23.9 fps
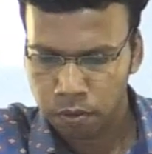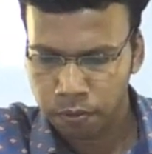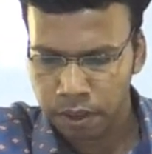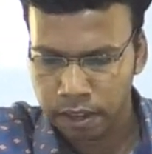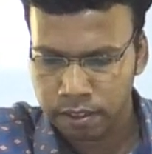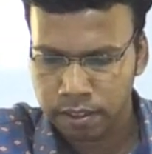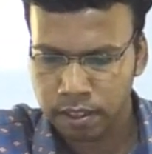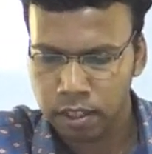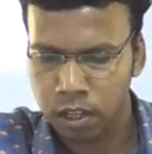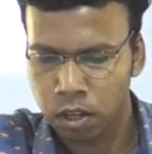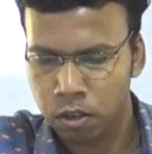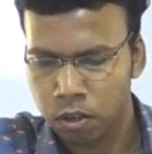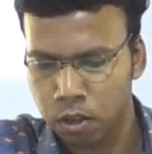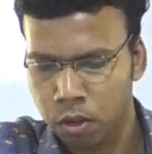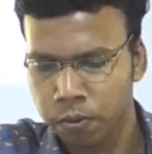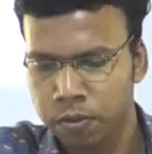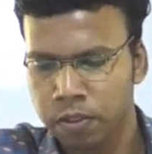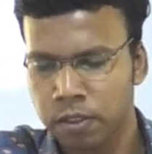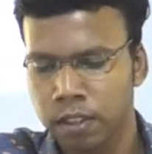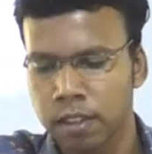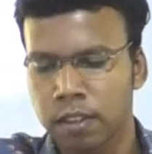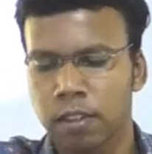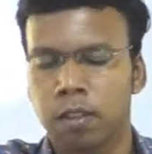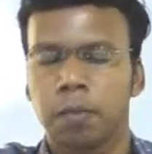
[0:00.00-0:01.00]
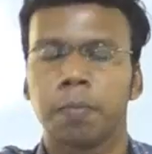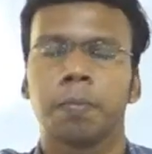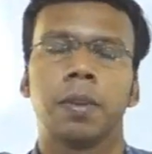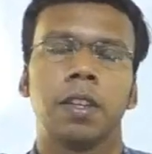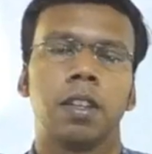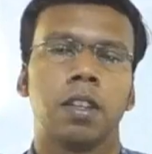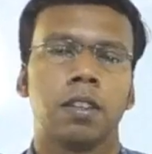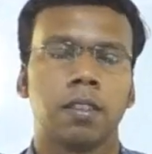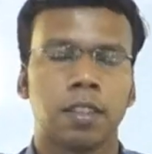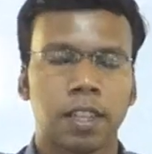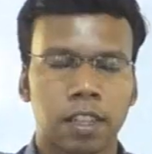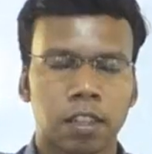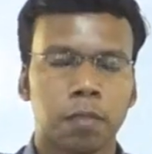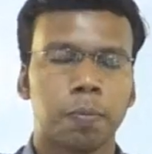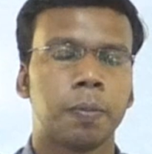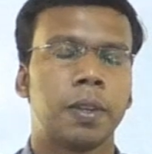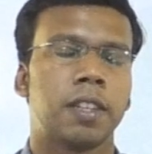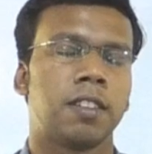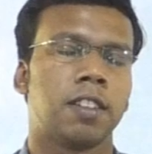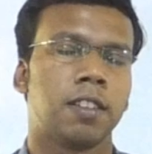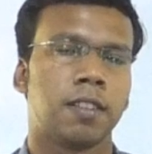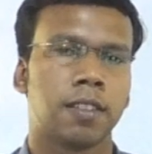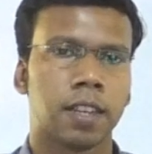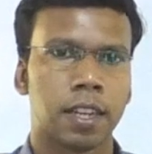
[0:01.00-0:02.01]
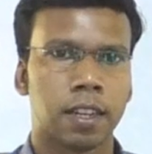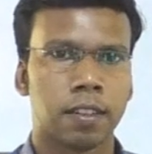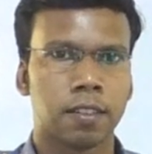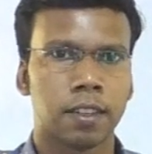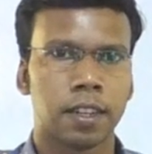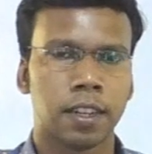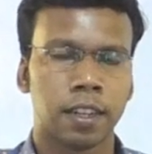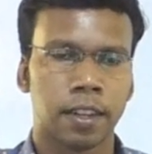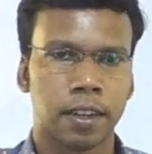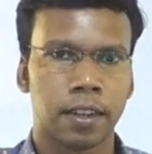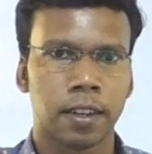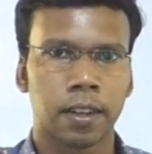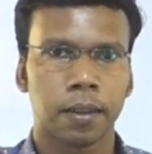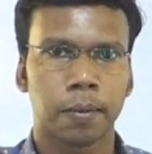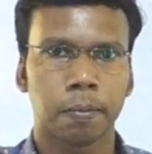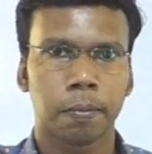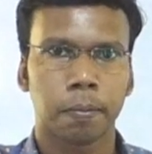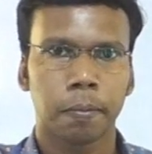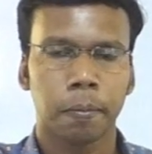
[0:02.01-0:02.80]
phasing out of six pesticides in India.